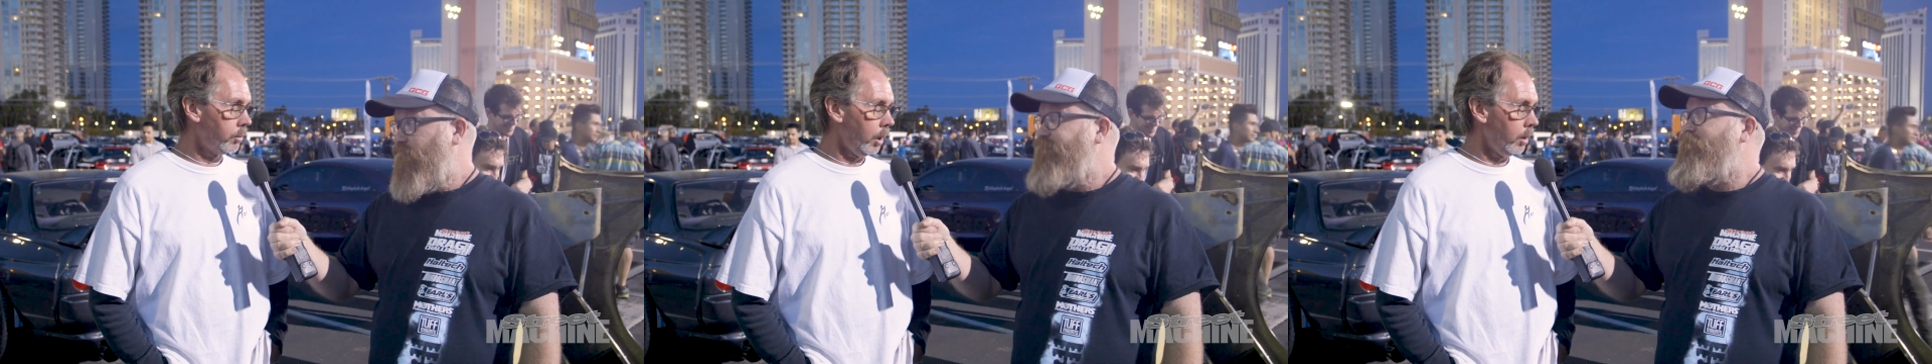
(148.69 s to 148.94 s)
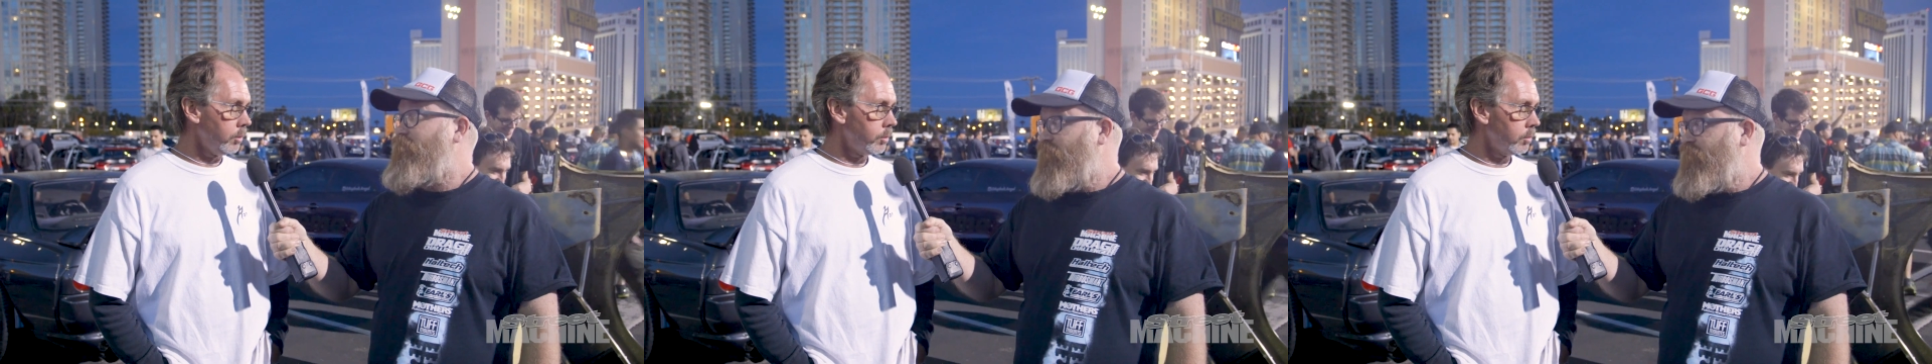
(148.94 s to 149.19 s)

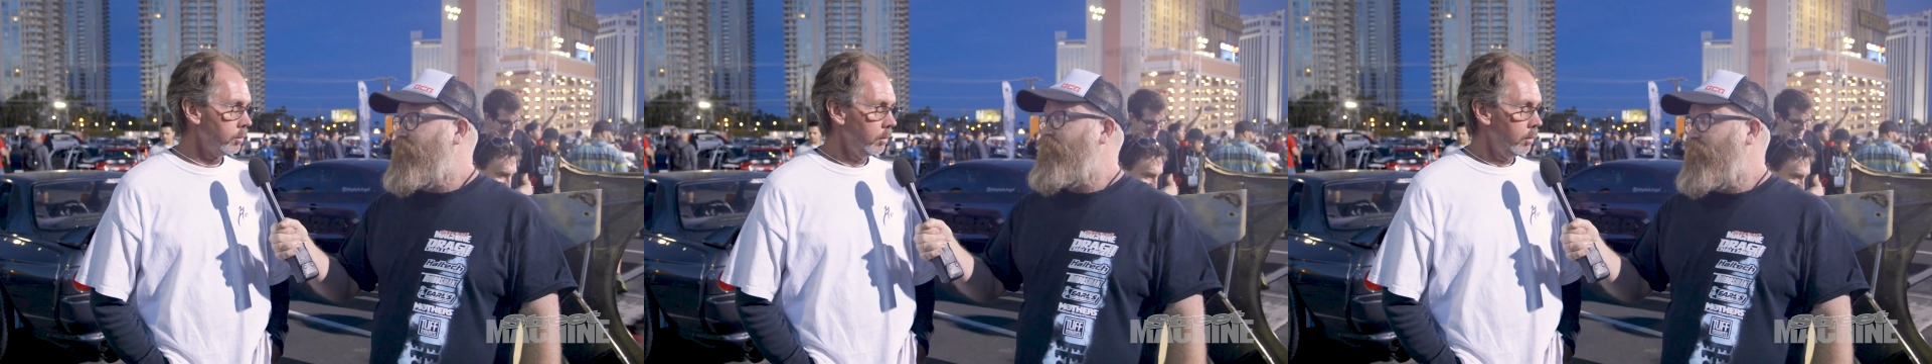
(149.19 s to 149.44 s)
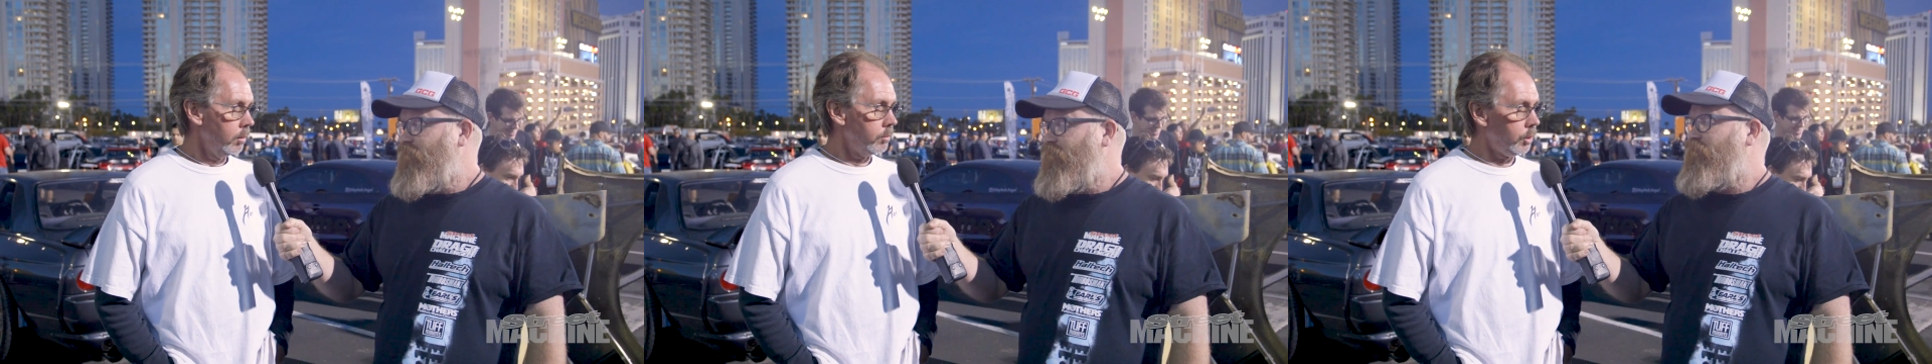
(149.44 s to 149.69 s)
case,
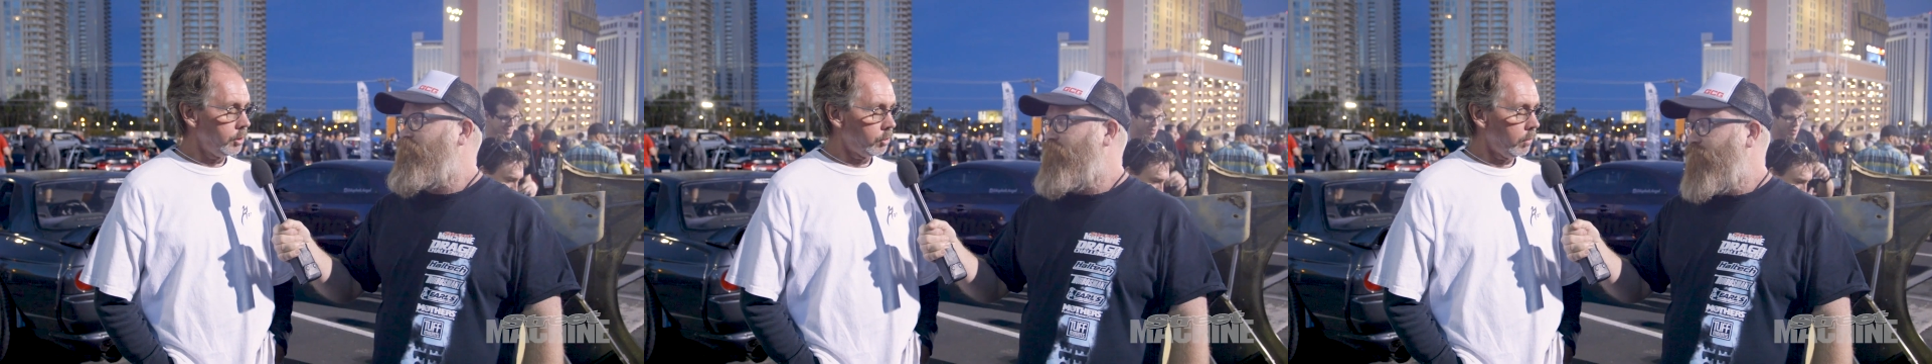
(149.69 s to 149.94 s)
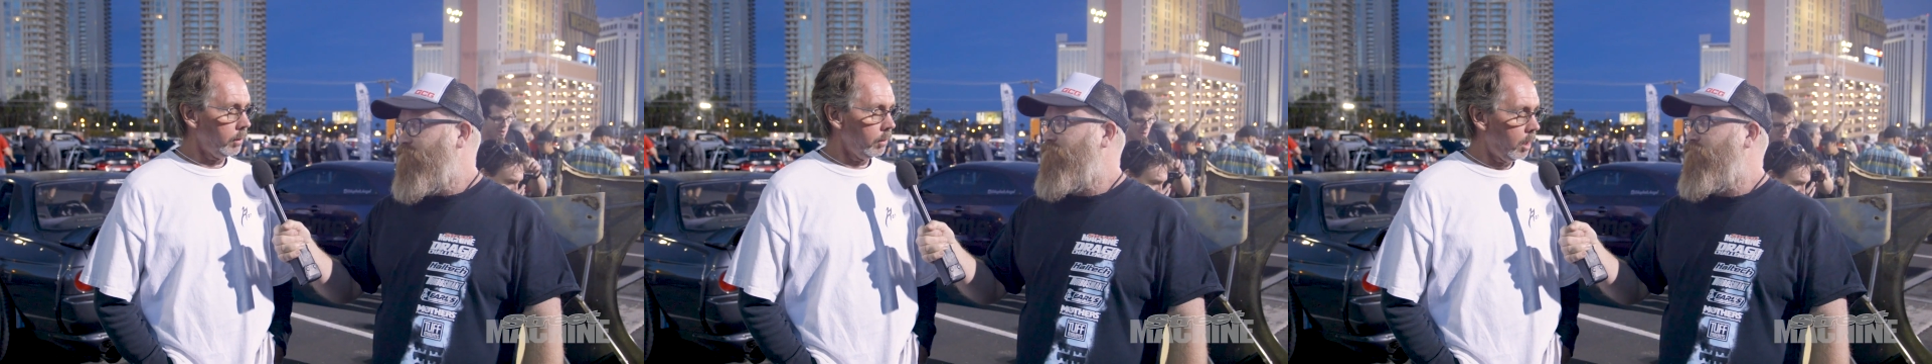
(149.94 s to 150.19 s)

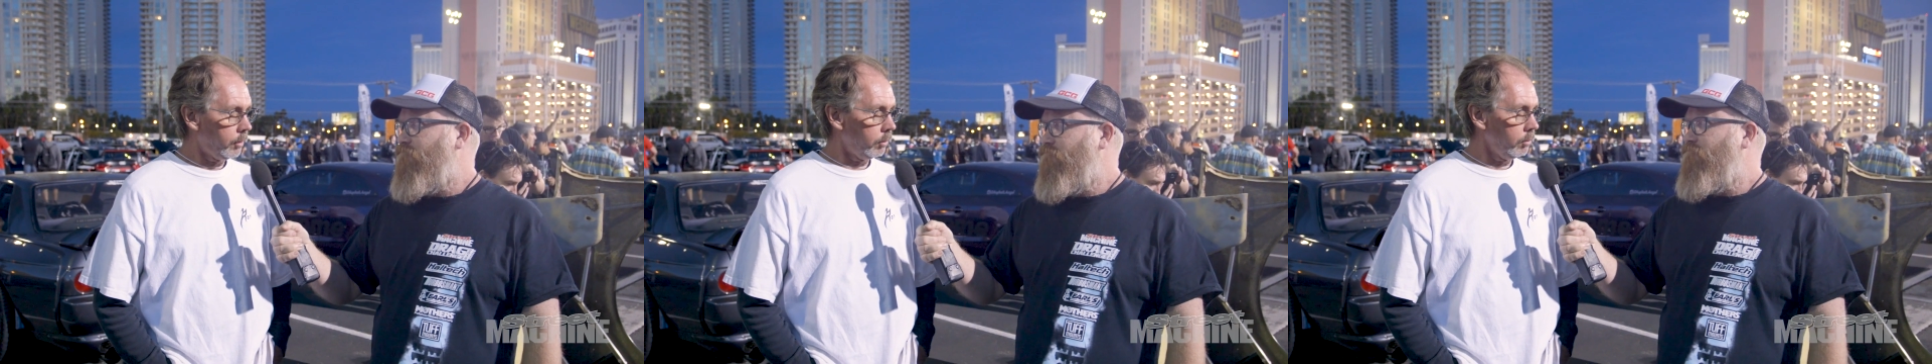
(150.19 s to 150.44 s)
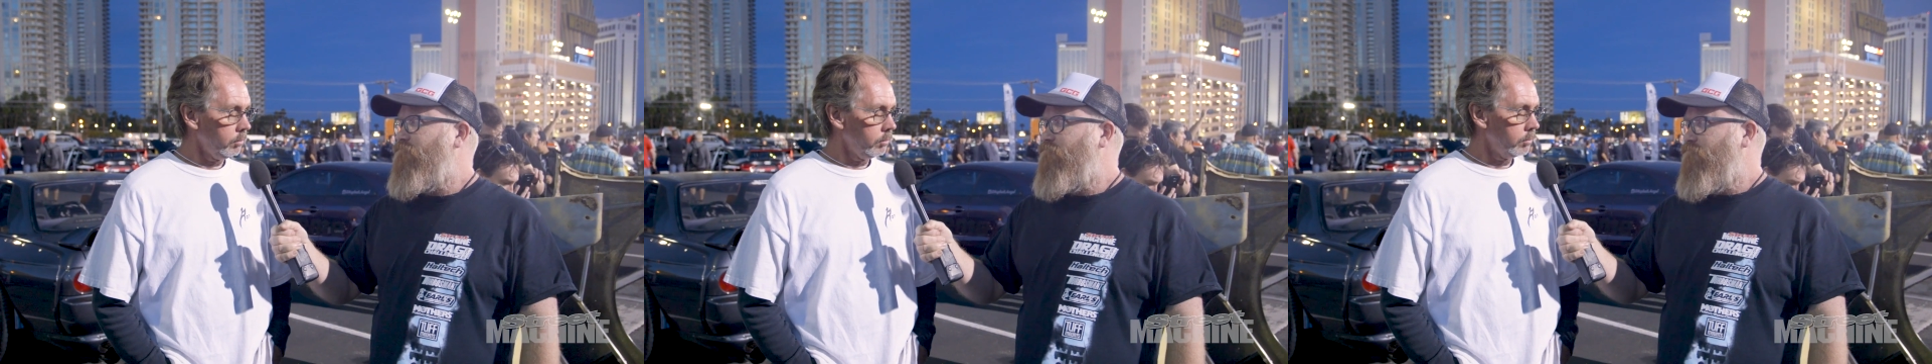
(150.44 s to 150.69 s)
Detroit
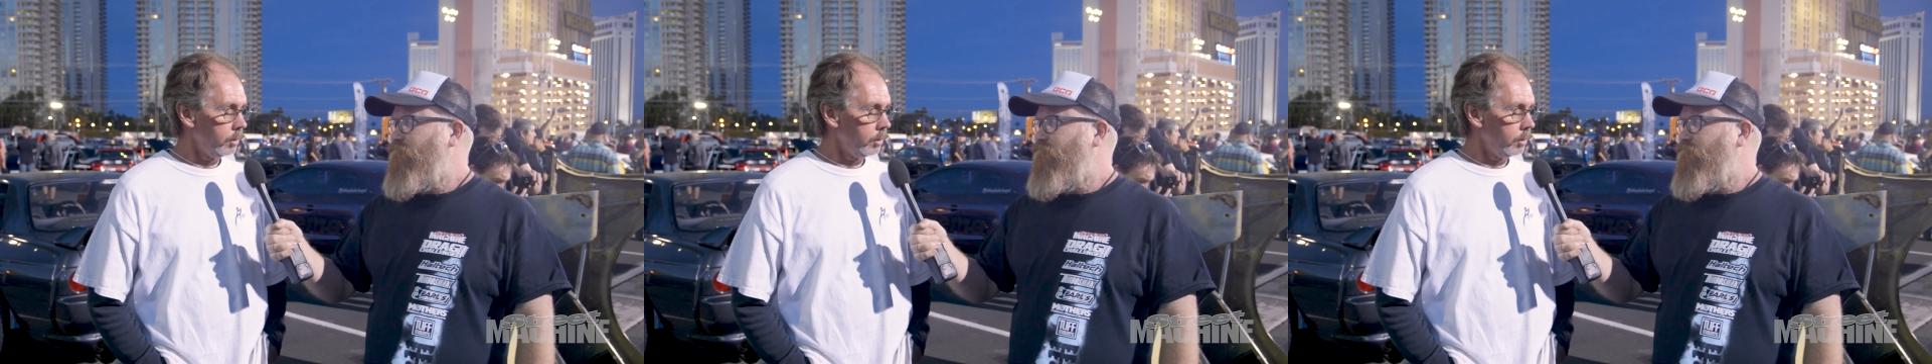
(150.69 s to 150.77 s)
locker.